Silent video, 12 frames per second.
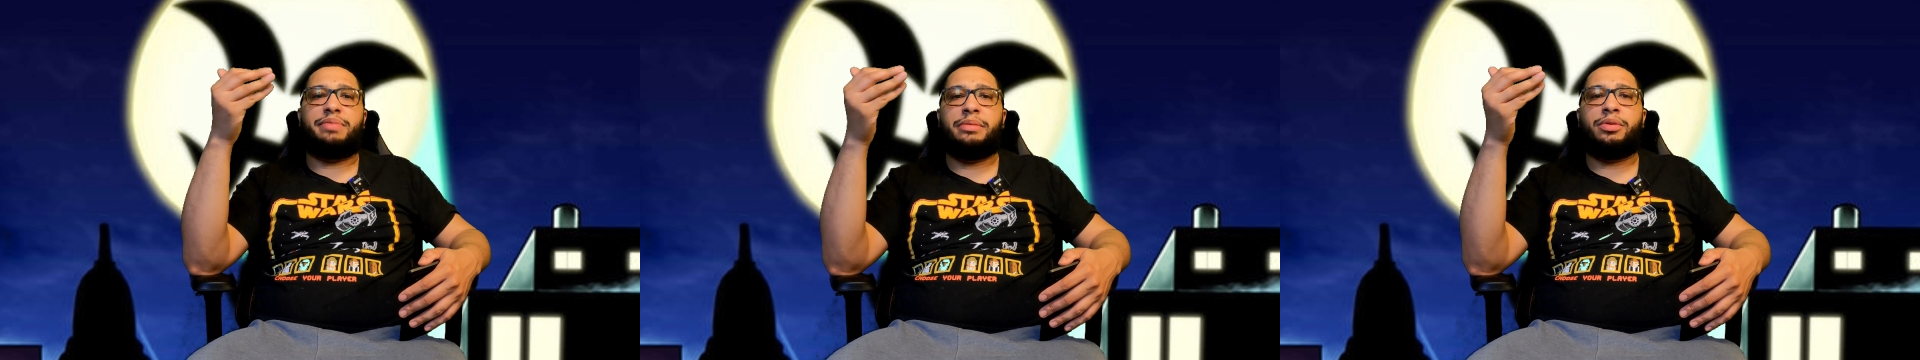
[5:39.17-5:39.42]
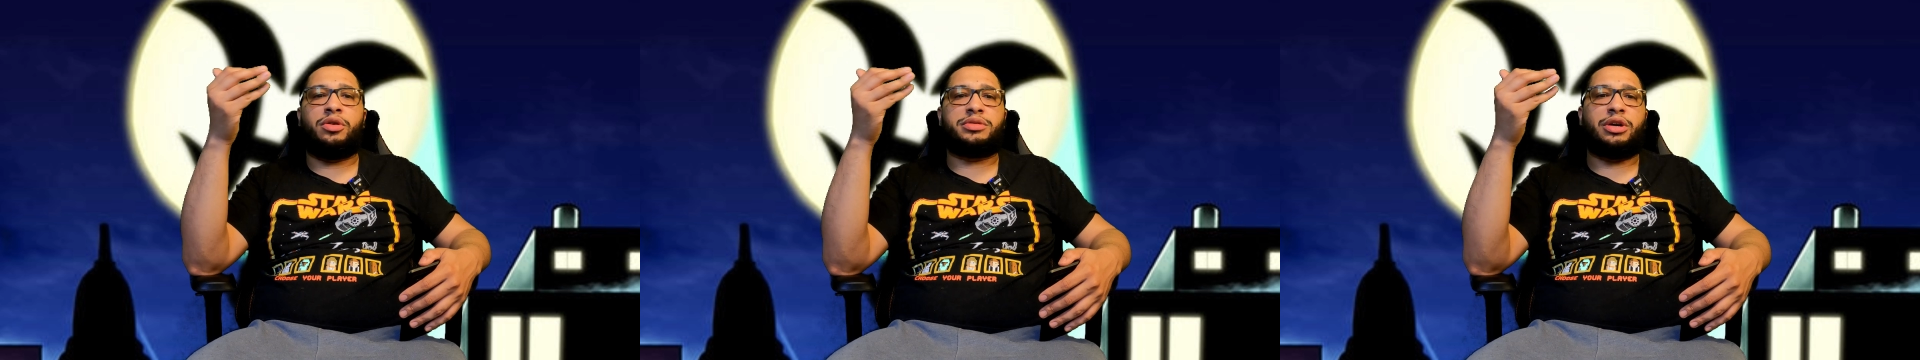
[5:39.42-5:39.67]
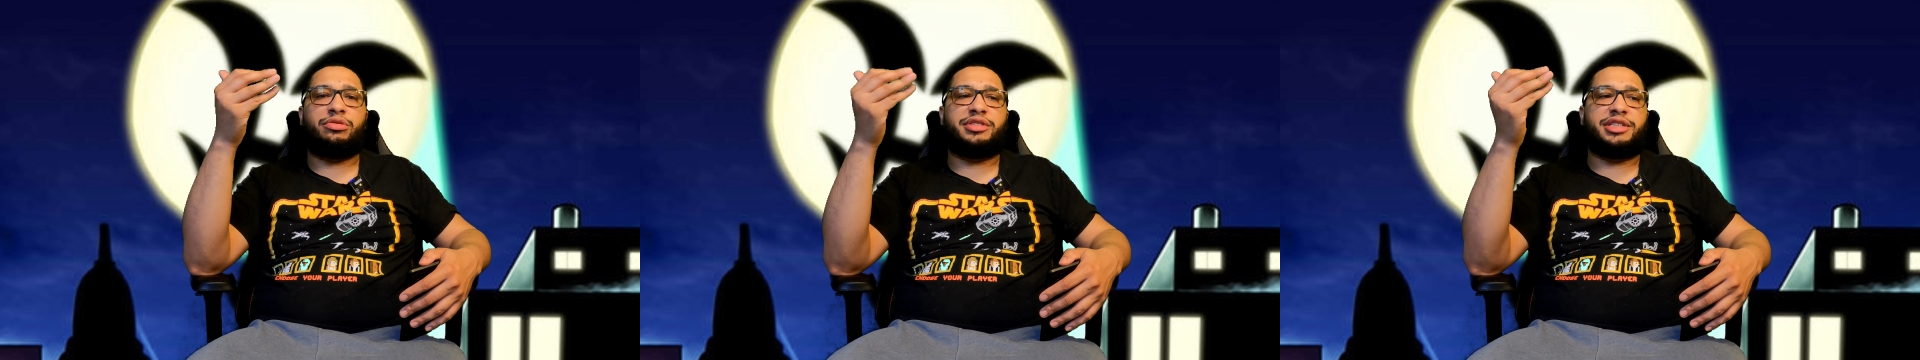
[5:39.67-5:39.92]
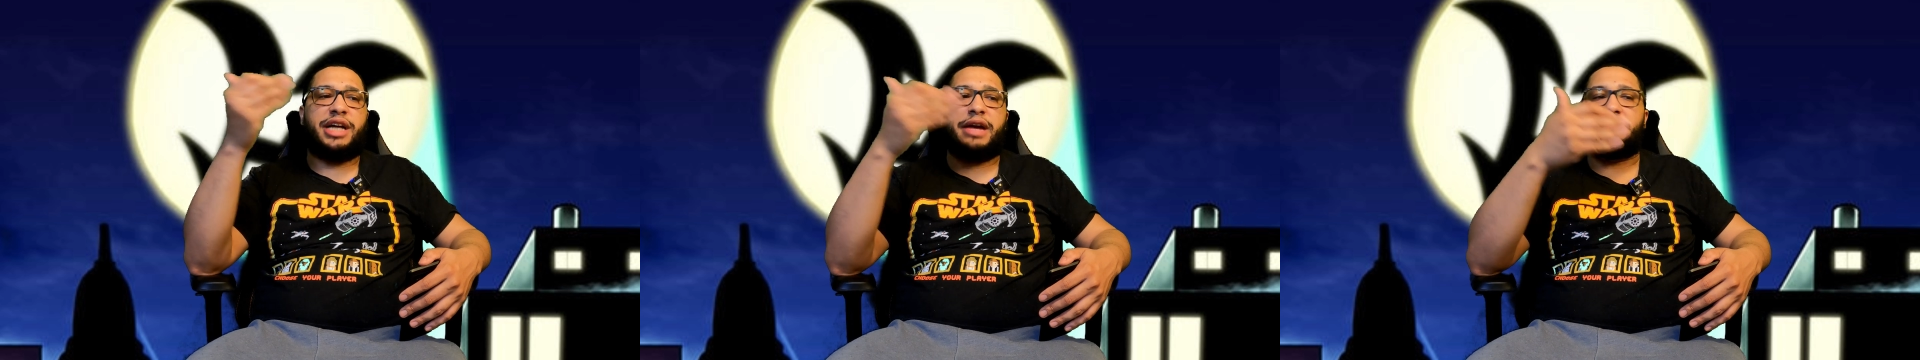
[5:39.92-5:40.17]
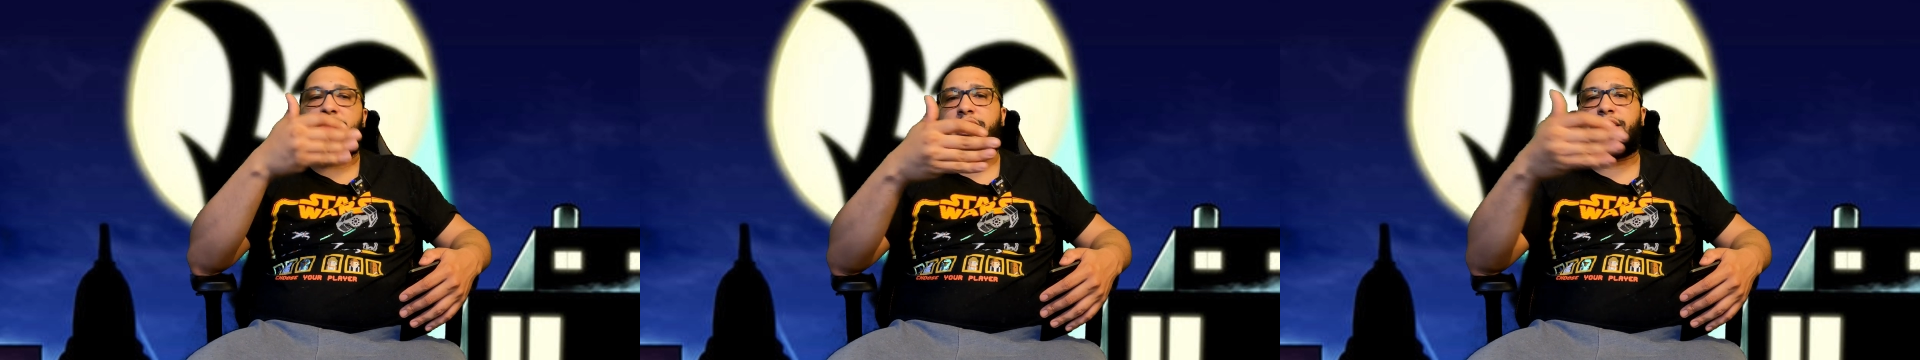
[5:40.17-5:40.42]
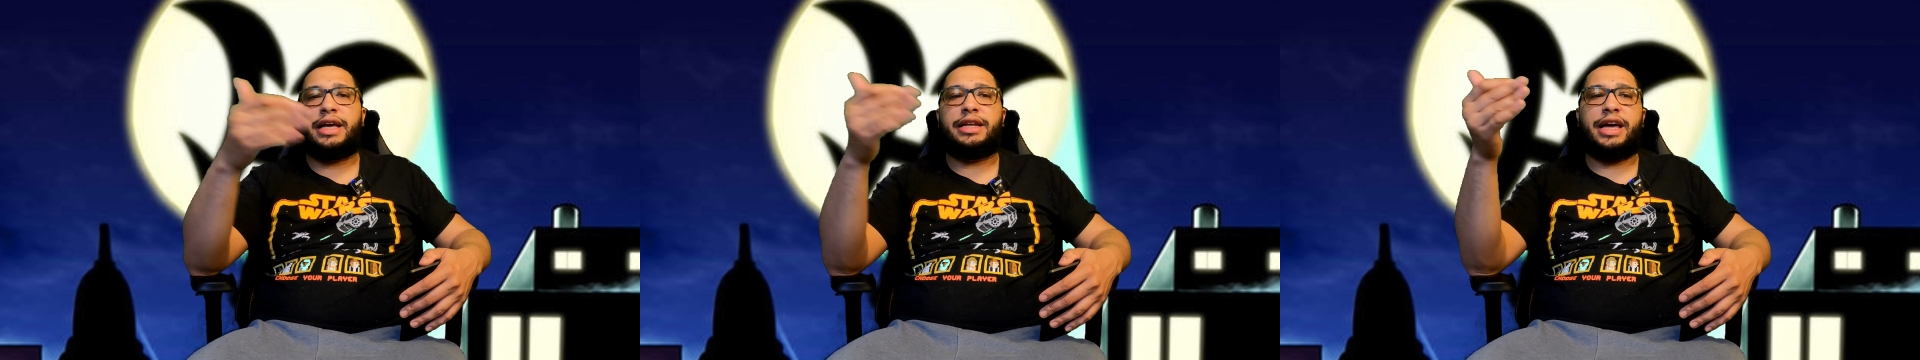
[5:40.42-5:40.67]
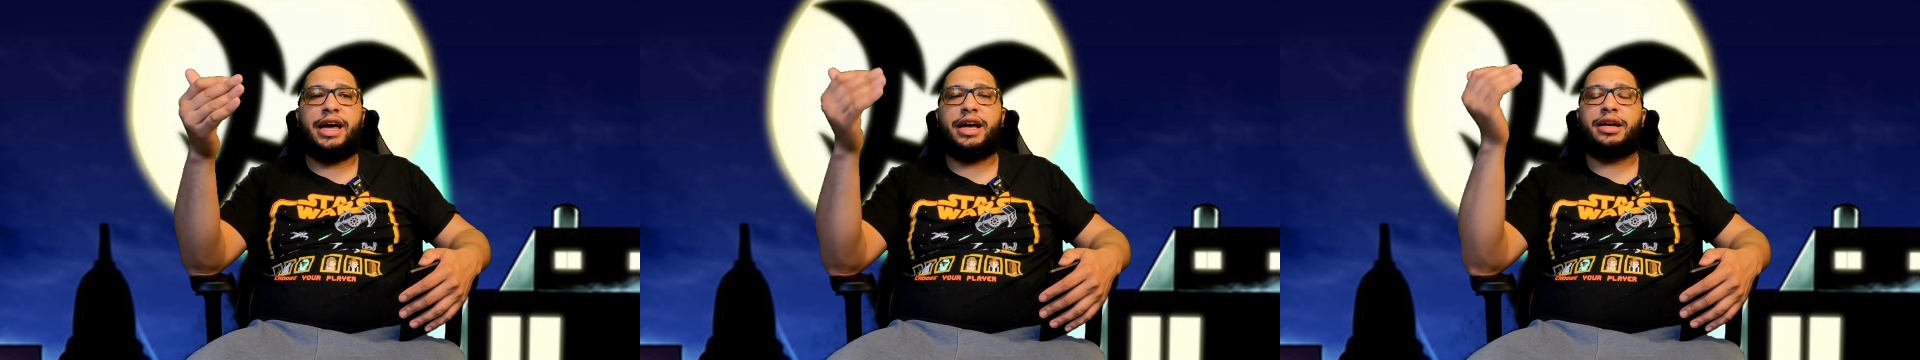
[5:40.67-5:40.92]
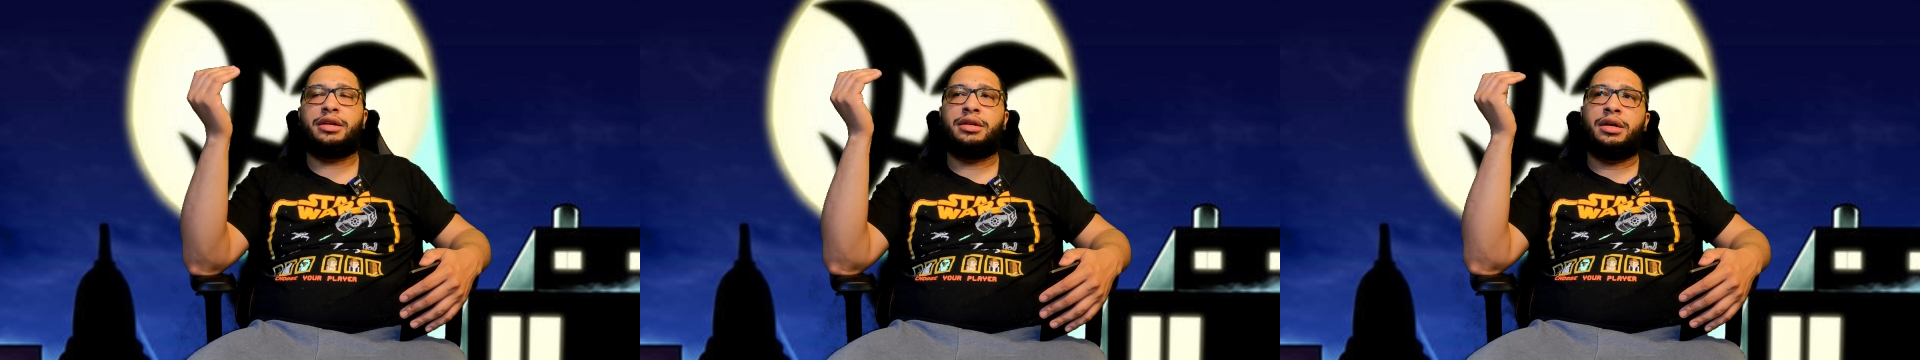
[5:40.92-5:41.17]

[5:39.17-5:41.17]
People going to throw Scythe right in that deck,